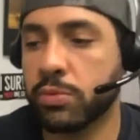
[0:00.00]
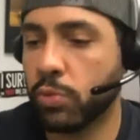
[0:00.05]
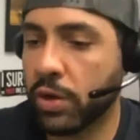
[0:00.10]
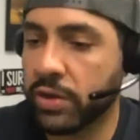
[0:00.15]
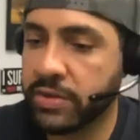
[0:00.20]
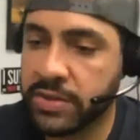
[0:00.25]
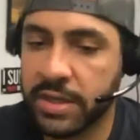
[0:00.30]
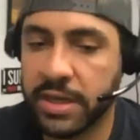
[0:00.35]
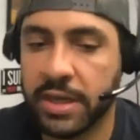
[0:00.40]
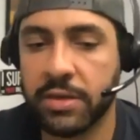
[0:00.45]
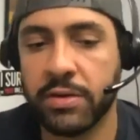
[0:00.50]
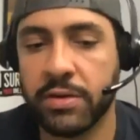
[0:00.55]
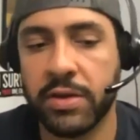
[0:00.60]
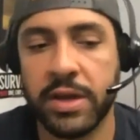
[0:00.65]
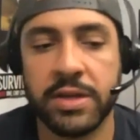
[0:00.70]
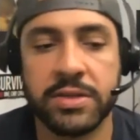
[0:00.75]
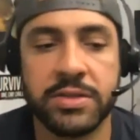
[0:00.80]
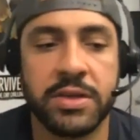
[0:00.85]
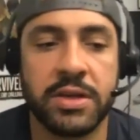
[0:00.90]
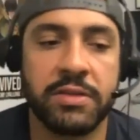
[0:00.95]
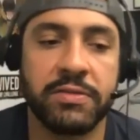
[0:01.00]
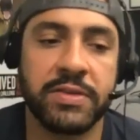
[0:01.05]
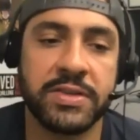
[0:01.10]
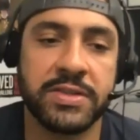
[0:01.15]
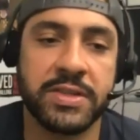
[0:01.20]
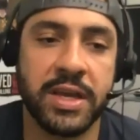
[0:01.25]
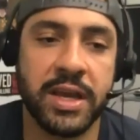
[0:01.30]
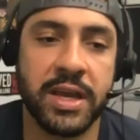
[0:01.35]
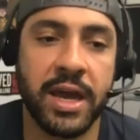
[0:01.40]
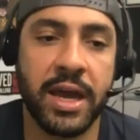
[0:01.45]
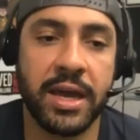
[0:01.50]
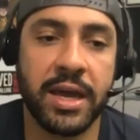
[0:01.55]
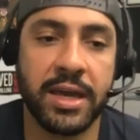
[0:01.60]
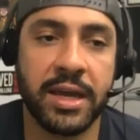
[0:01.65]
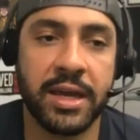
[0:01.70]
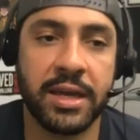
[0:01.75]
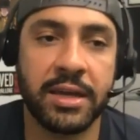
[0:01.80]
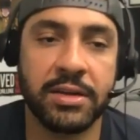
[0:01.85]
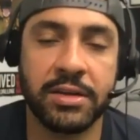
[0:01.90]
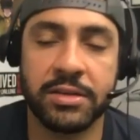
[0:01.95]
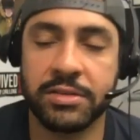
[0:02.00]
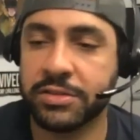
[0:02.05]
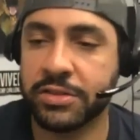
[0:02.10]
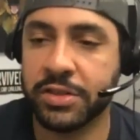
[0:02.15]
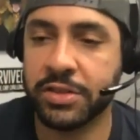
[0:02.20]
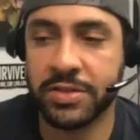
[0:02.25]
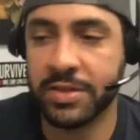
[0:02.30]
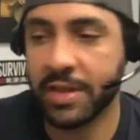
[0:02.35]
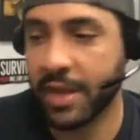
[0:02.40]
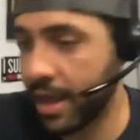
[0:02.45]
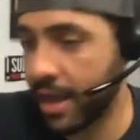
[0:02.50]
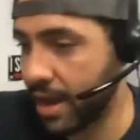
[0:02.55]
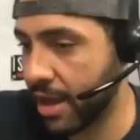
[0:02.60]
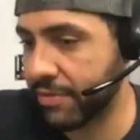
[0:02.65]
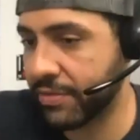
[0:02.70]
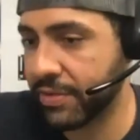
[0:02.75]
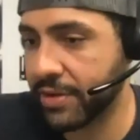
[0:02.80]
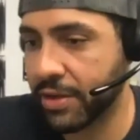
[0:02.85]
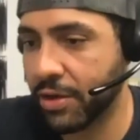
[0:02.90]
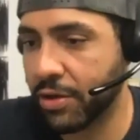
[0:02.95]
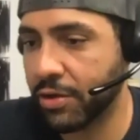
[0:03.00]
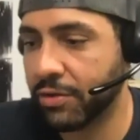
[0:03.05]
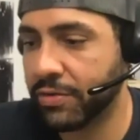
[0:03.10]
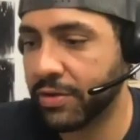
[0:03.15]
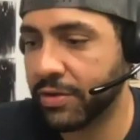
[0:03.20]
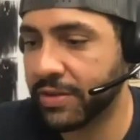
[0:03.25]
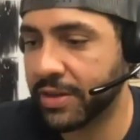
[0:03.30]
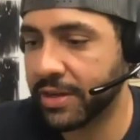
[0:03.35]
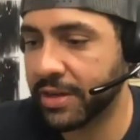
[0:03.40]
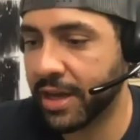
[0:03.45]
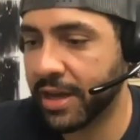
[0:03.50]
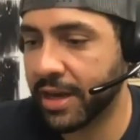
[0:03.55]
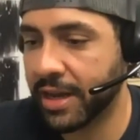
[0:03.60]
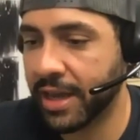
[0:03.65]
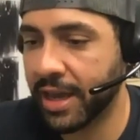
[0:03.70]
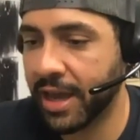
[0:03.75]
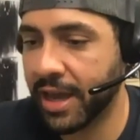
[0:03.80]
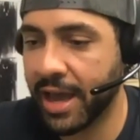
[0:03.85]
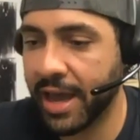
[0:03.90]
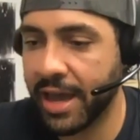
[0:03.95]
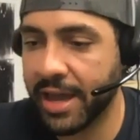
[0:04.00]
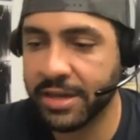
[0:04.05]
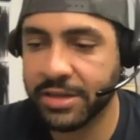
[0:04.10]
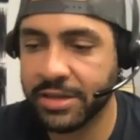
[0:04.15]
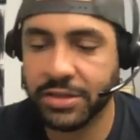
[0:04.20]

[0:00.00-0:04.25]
Once they get their hands on a Vizi A I kit, just head off to goto fifty dot A I.